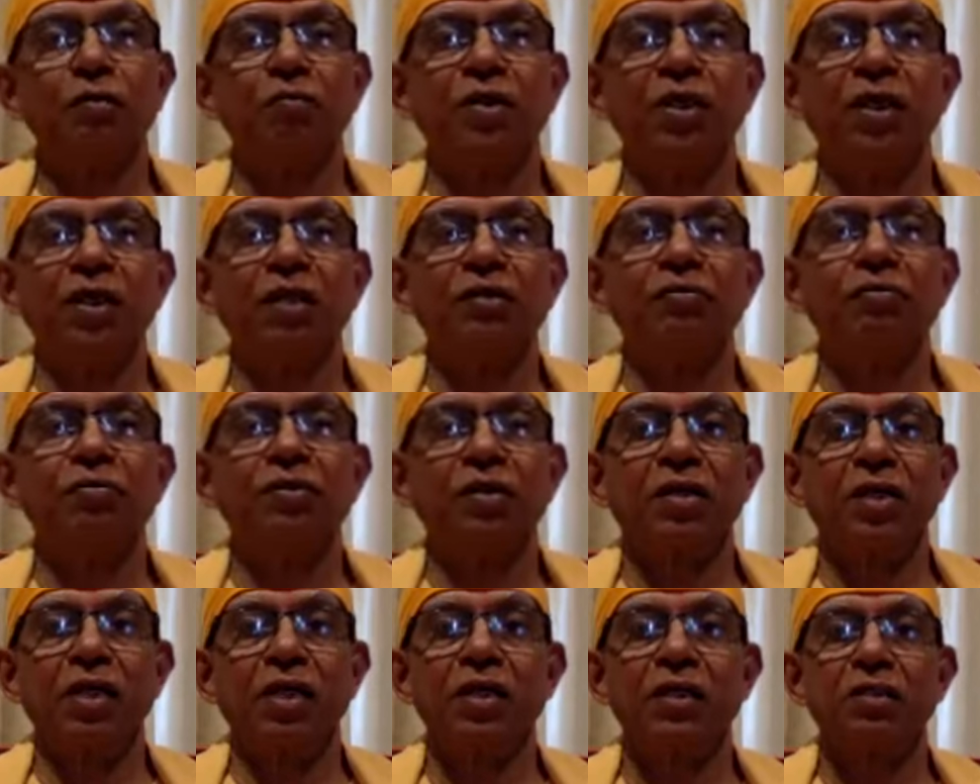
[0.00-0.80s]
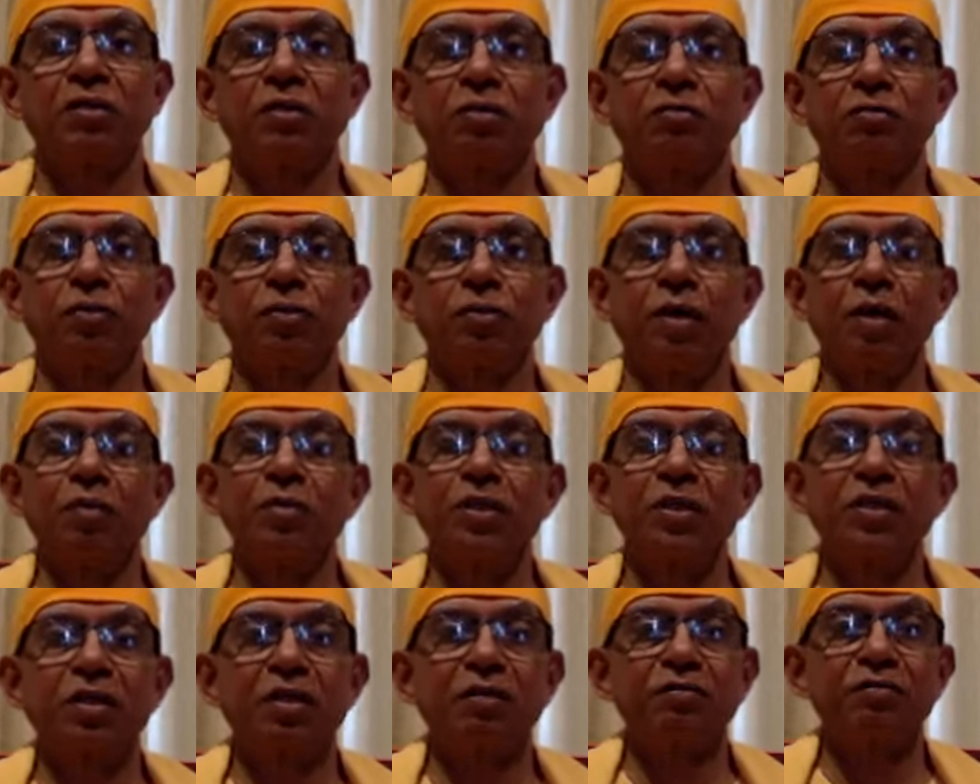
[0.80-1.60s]
Many of our great
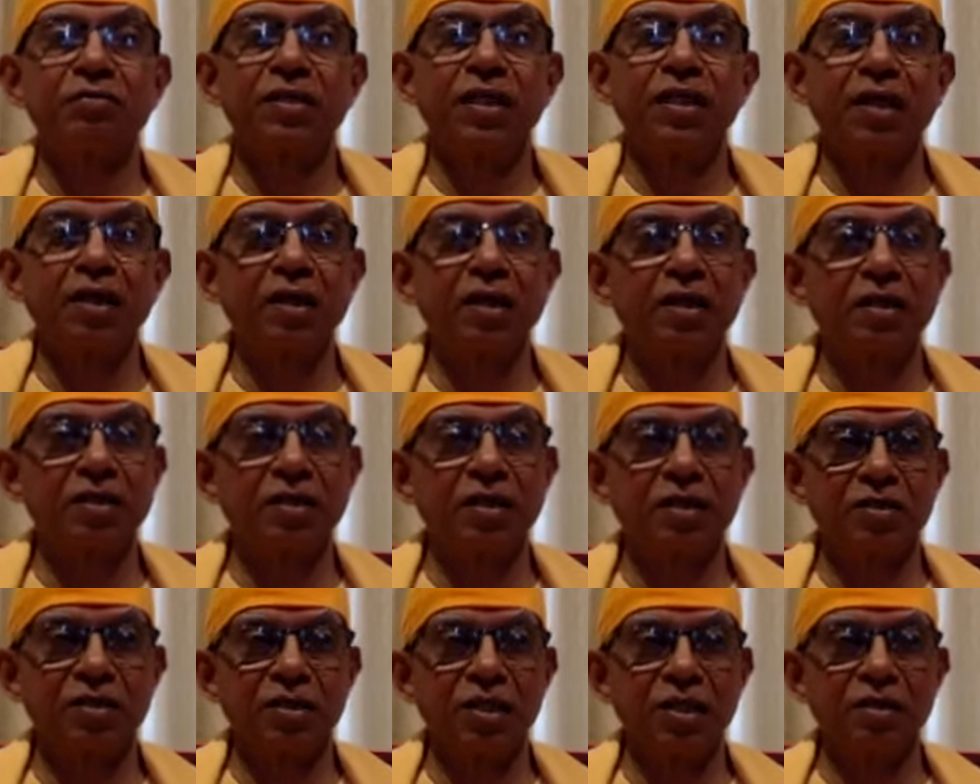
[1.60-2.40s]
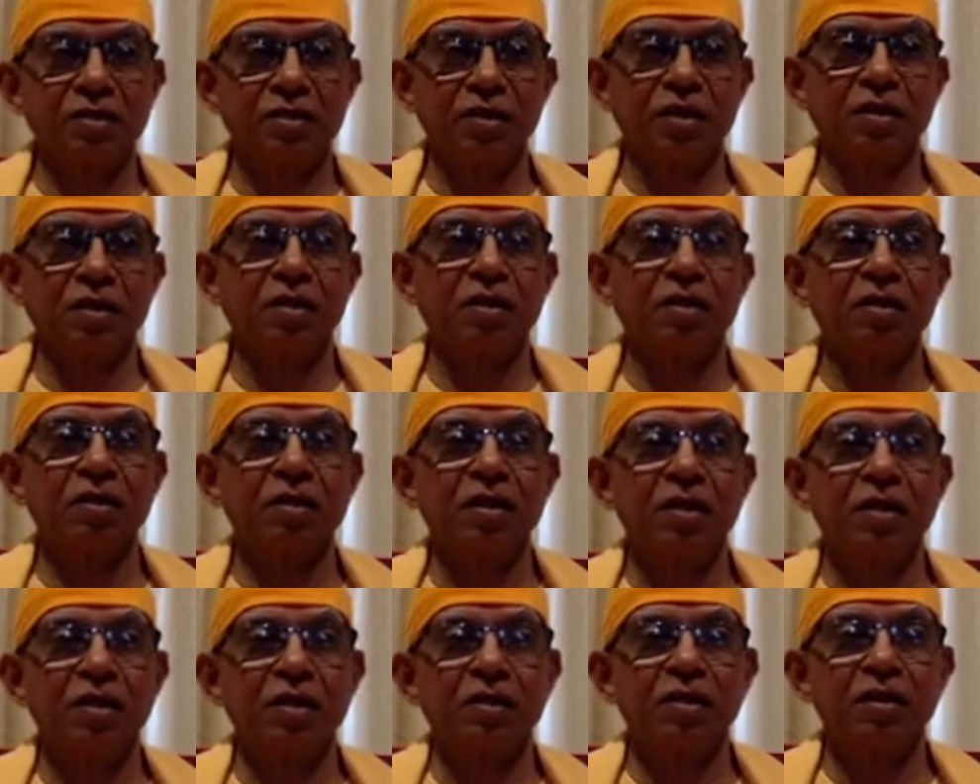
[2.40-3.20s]
swamis have studied in that study circle,
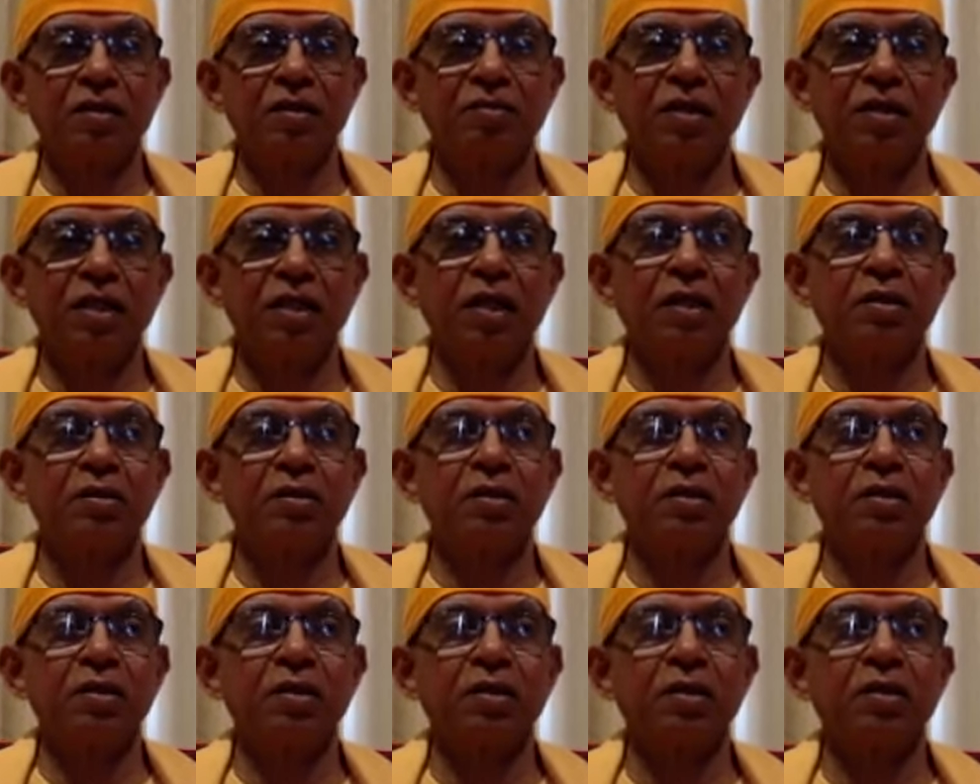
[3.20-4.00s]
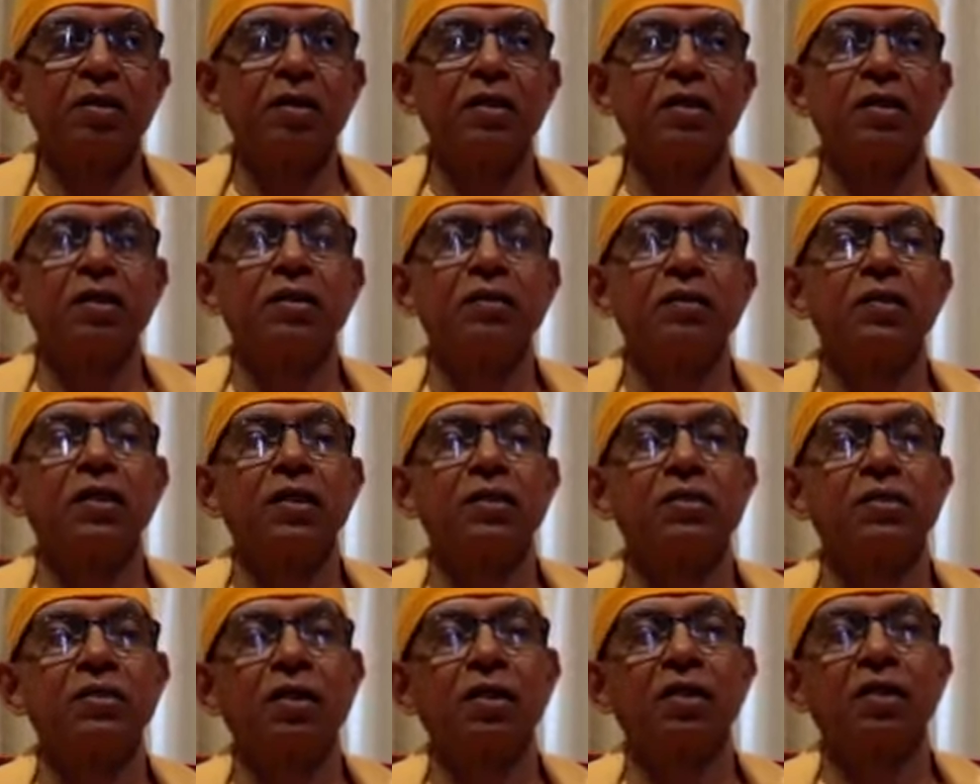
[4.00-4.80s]
the Vedanta
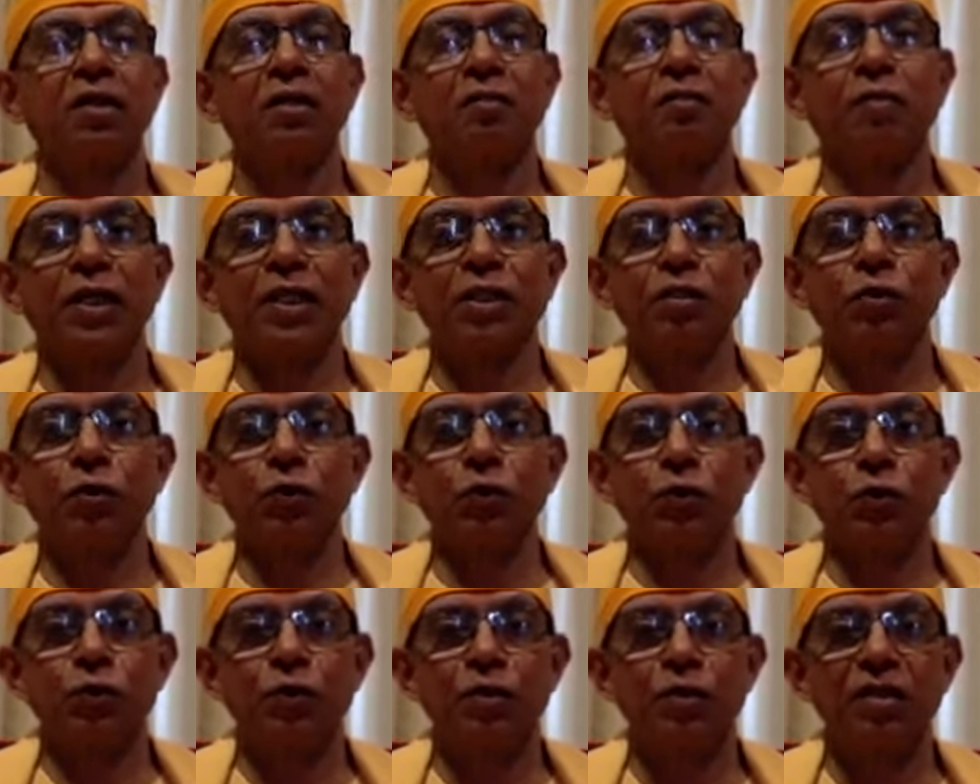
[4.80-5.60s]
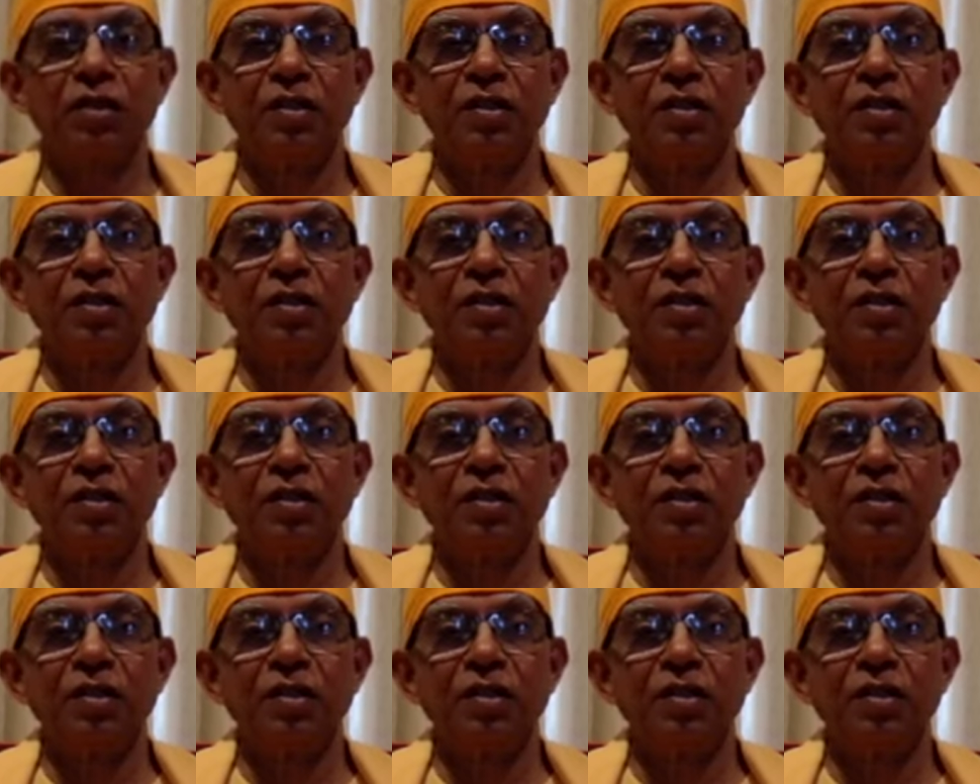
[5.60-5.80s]
study circle in Mysore.